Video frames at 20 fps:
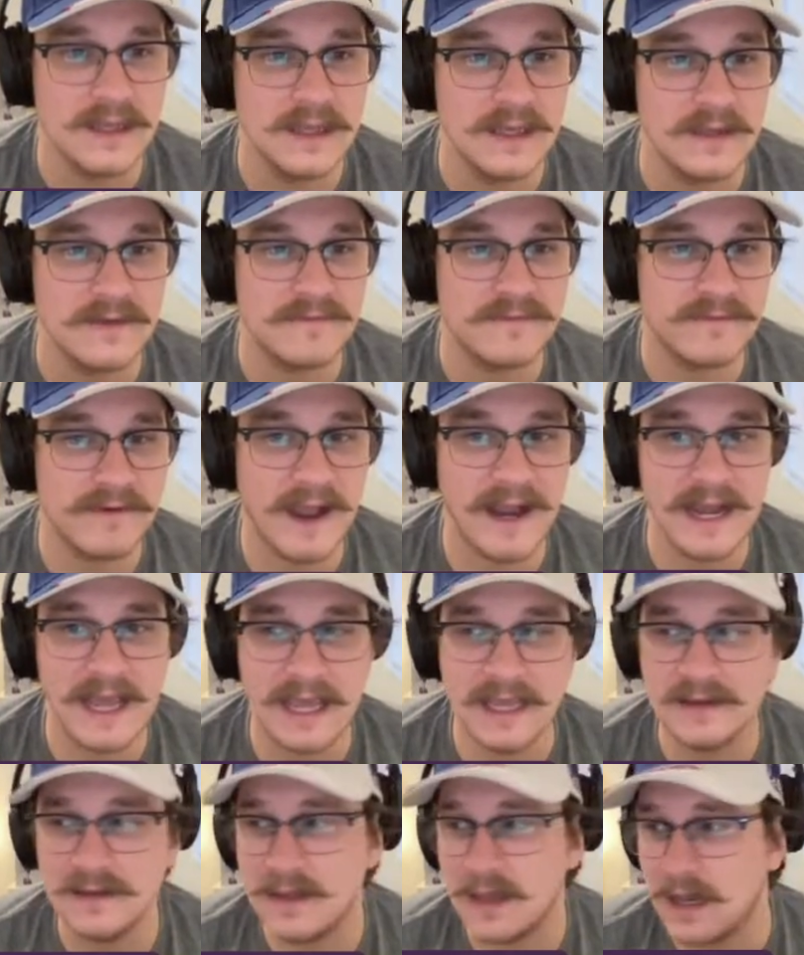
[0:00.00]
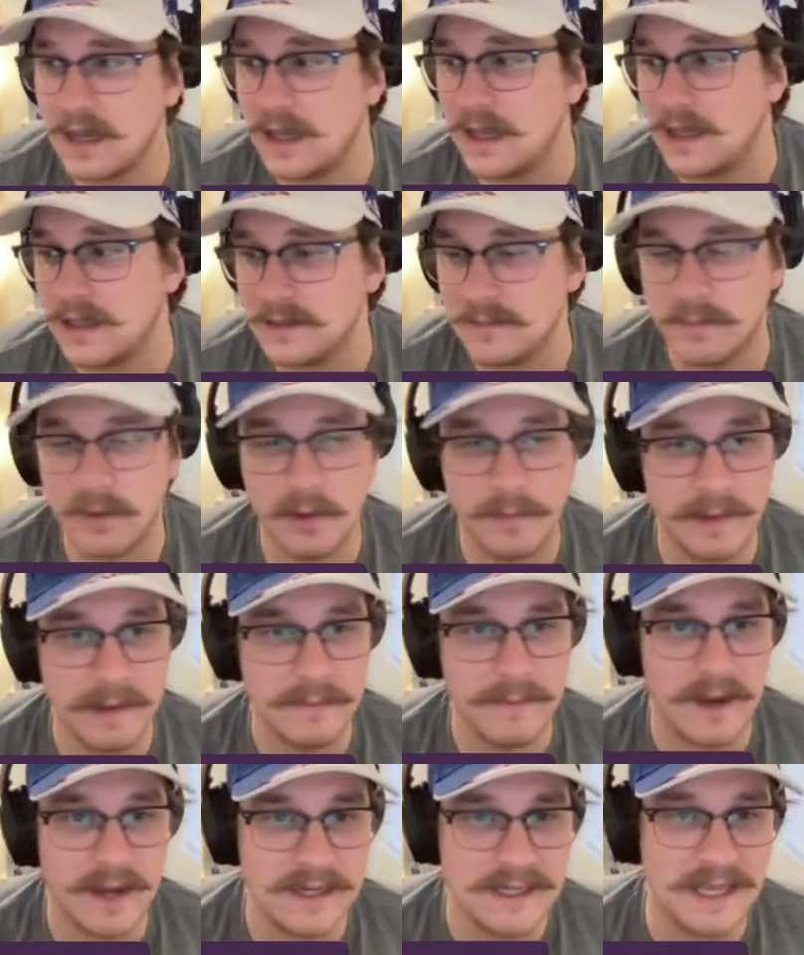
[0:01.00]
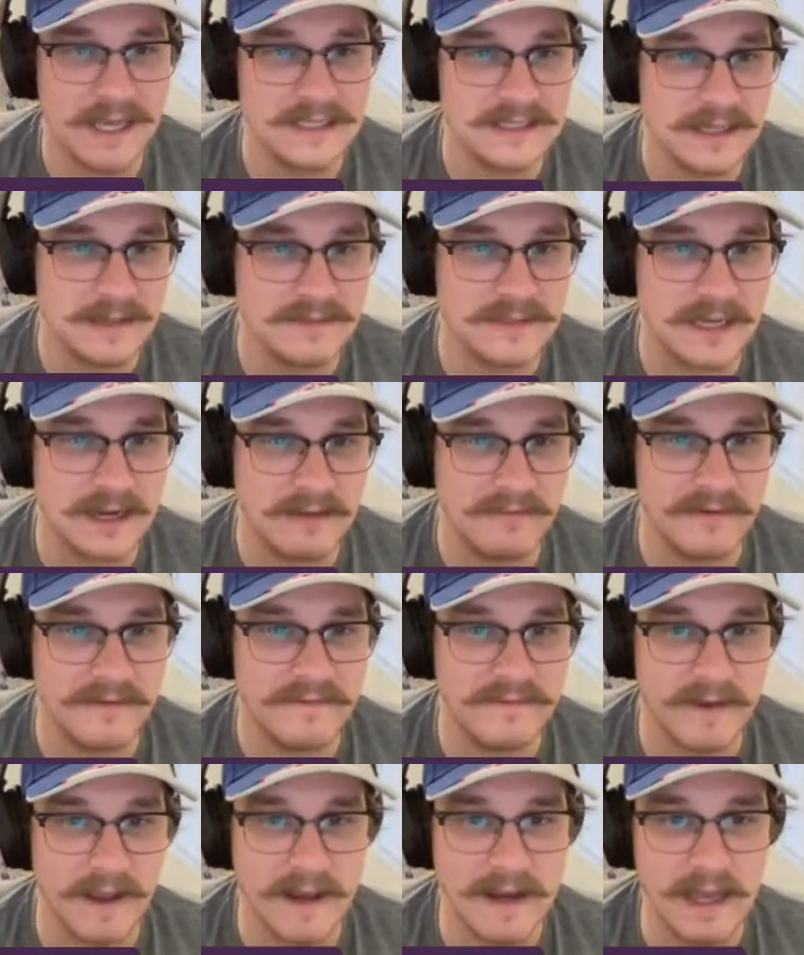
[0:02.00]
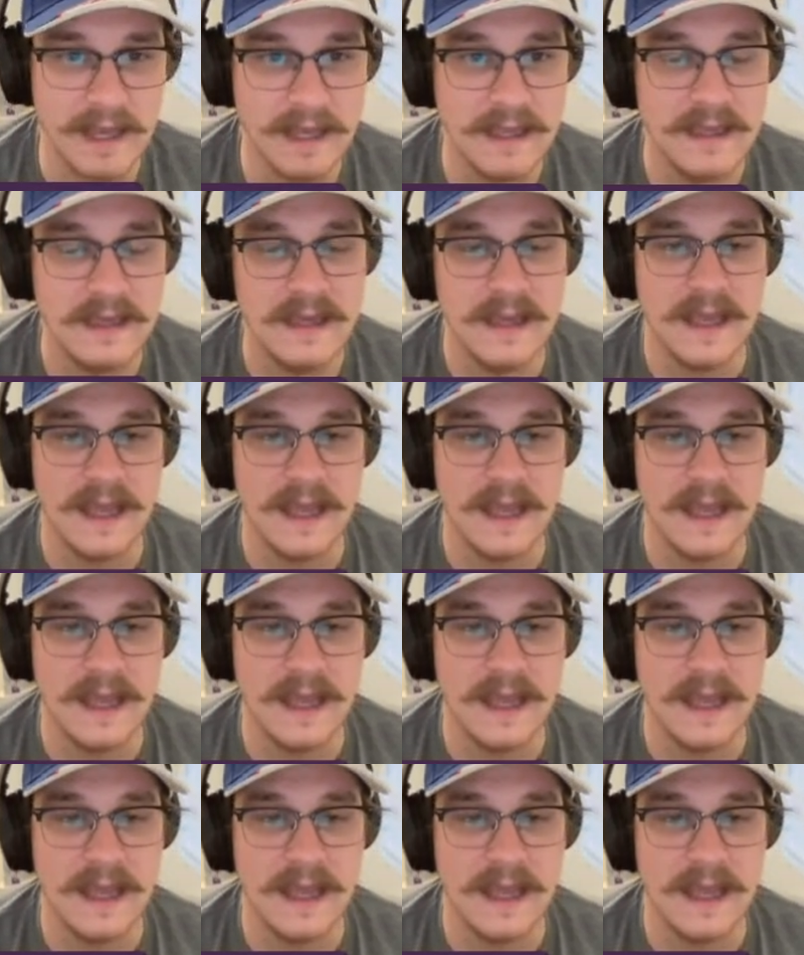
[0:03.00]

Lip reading: Friday bullpen podcast, comes out every Friday,